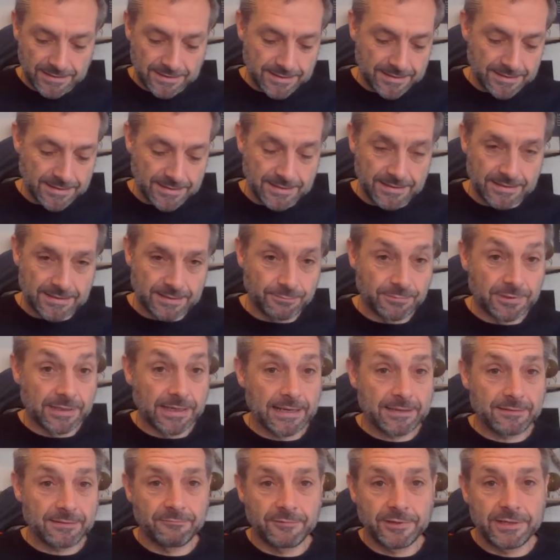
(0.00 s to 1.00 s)
And I'm
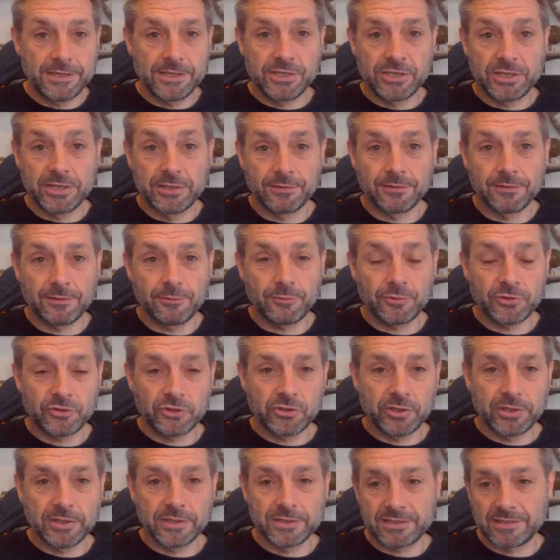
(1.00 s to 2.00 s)
glad I'm reaching
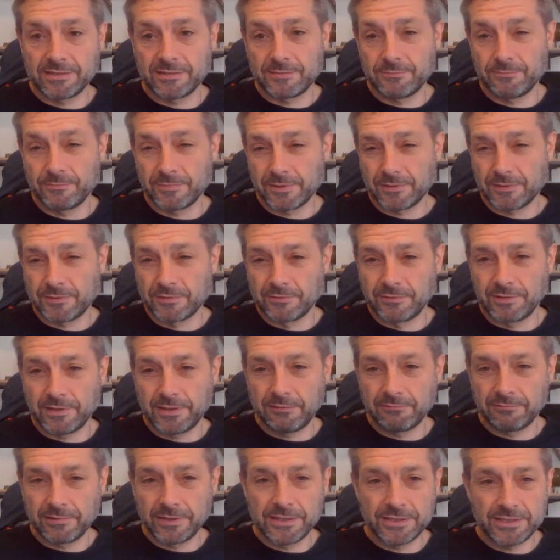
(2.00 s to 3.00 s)
Austria. So I'm
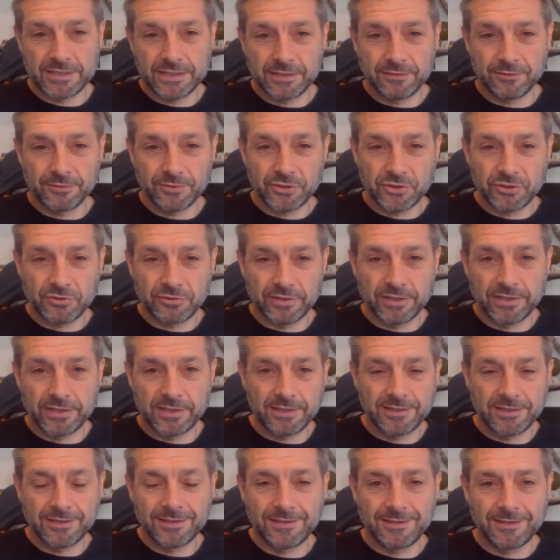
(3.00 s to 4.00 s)
currently reaching
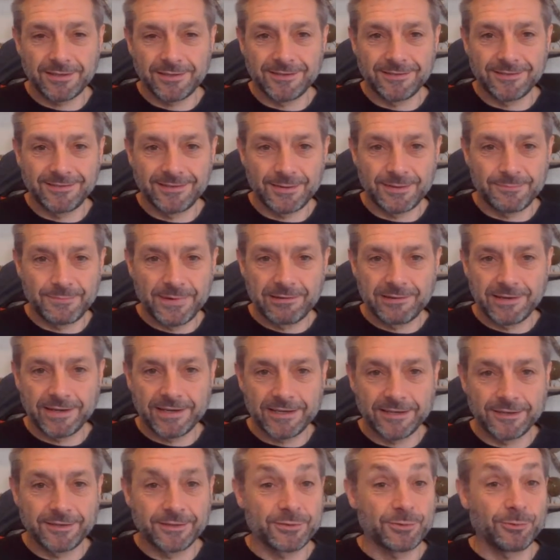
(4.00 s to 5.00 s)
Austria and
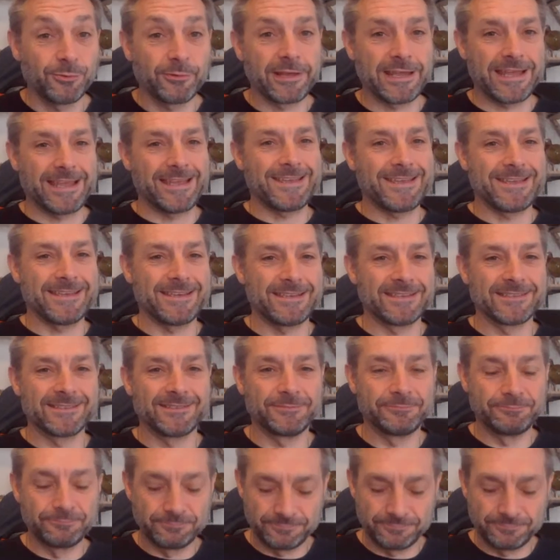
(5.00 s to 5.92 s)
America. It's all the A's.